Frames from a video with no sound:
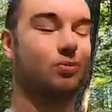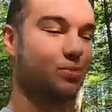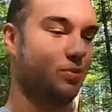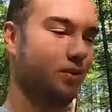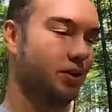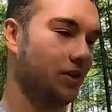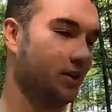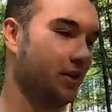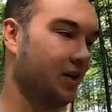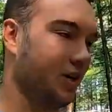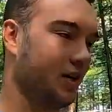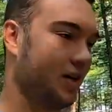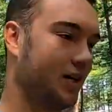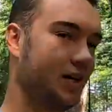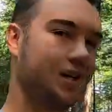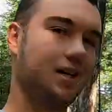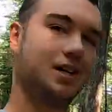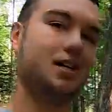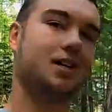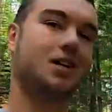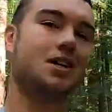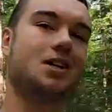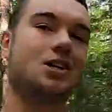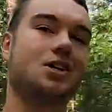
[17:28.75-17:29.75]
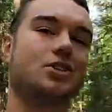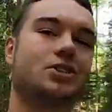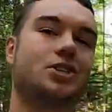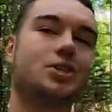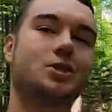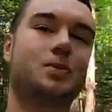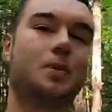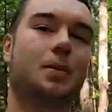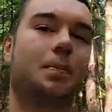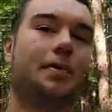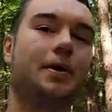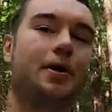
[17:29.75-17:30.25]
we are uh,
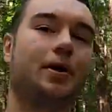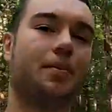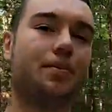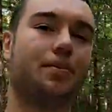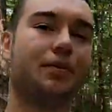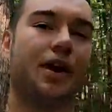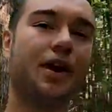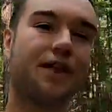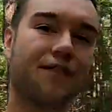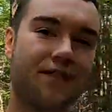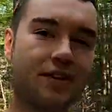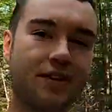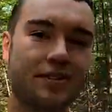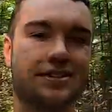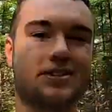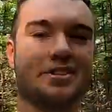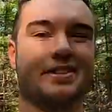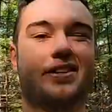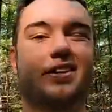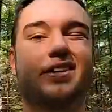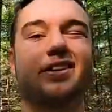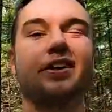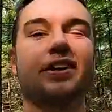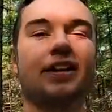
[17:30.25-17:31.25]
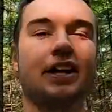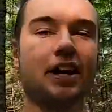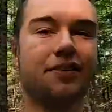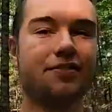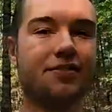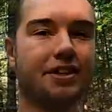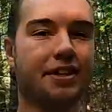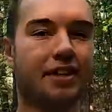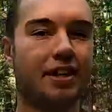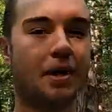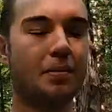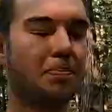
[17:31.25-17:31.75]
just preparing breakfast and clean
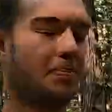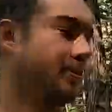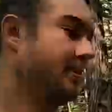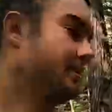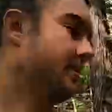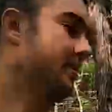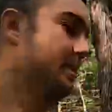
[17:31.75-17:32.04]
everything up.